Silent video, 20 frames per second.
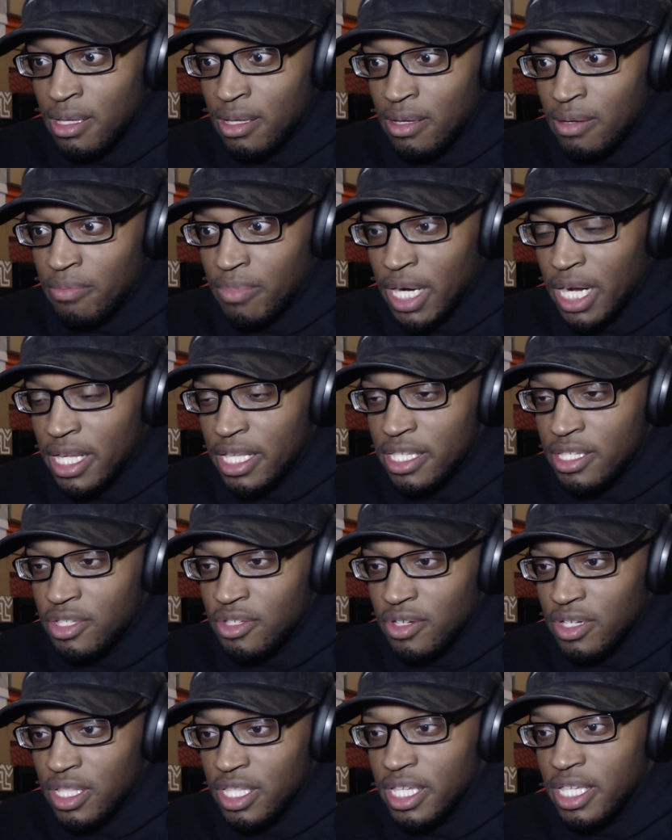Bro, he's
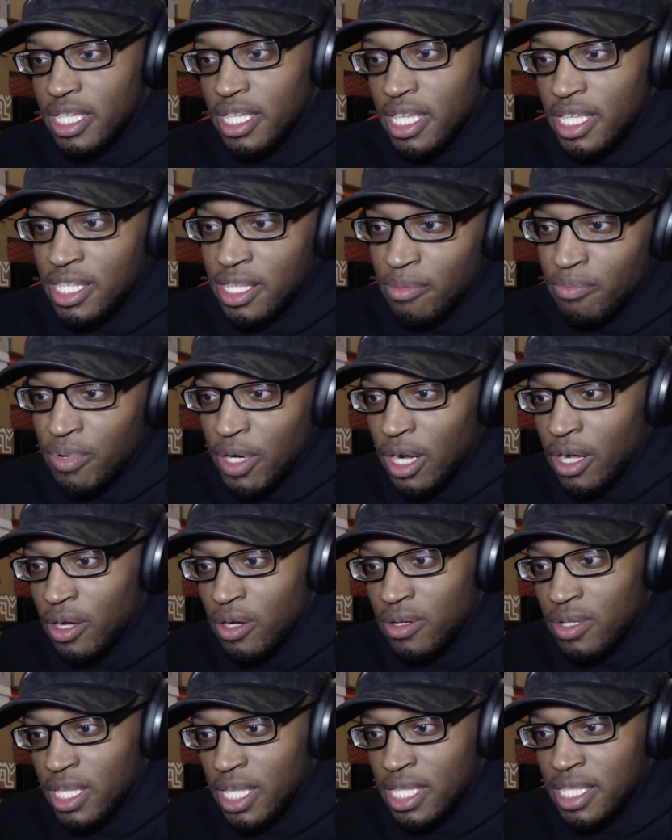really, it's,
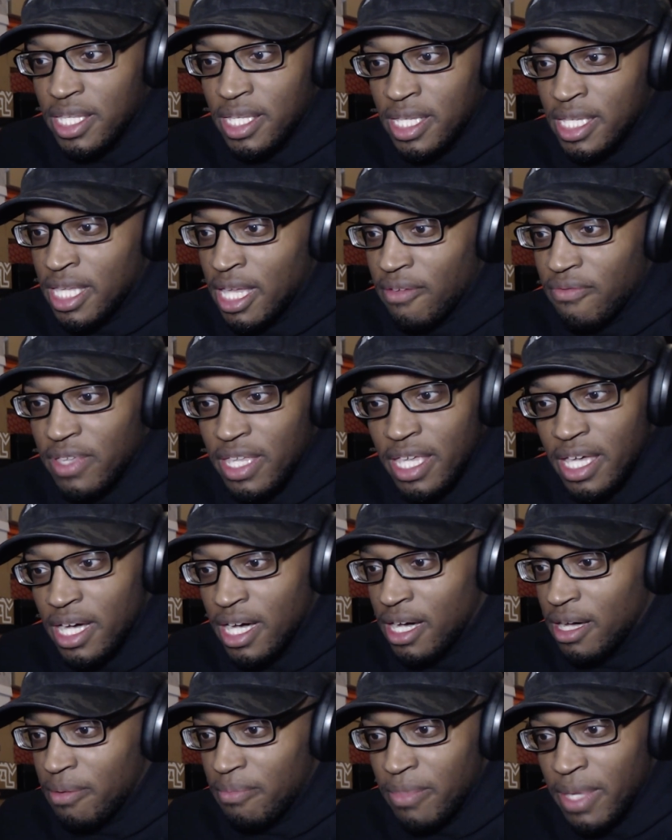bro, it's, give it
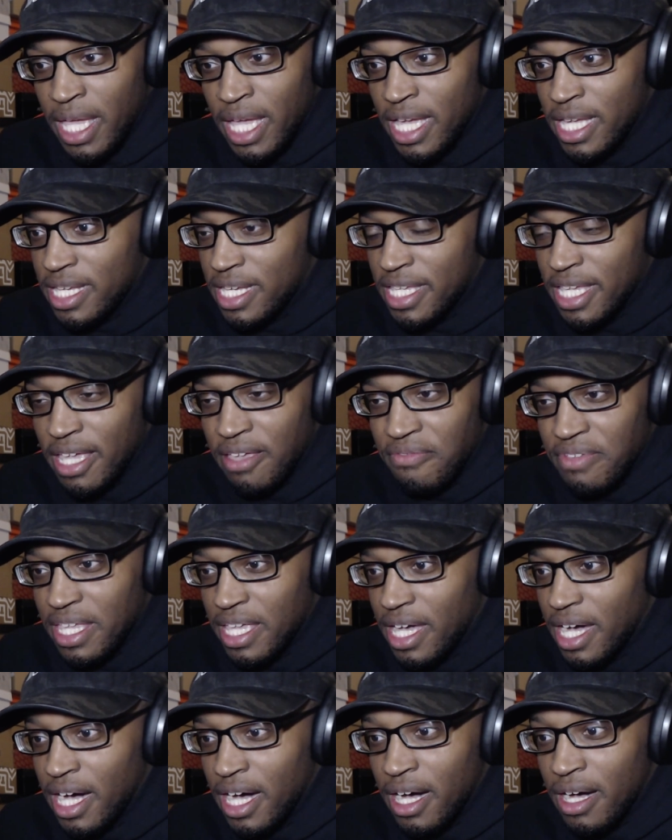up, man. Give
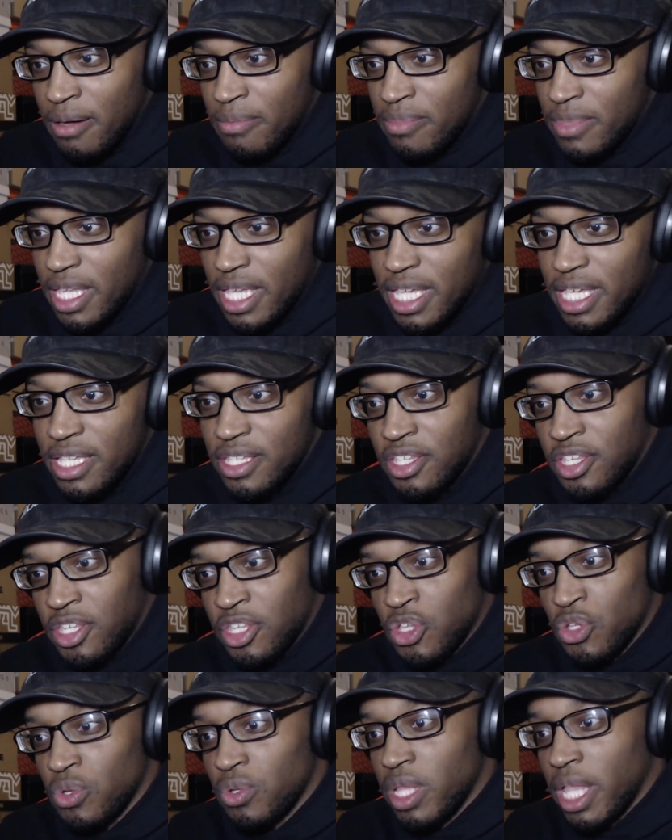it up.
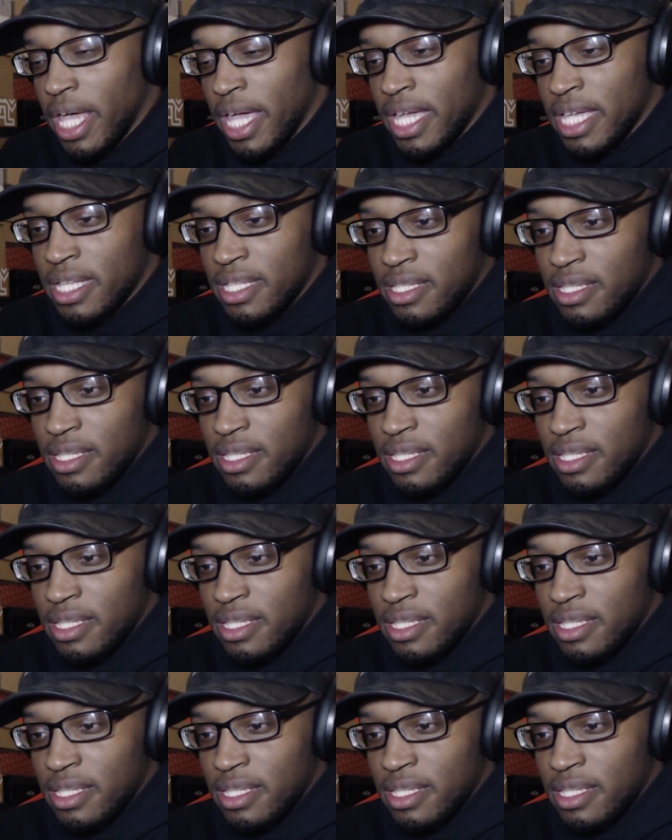It's too late.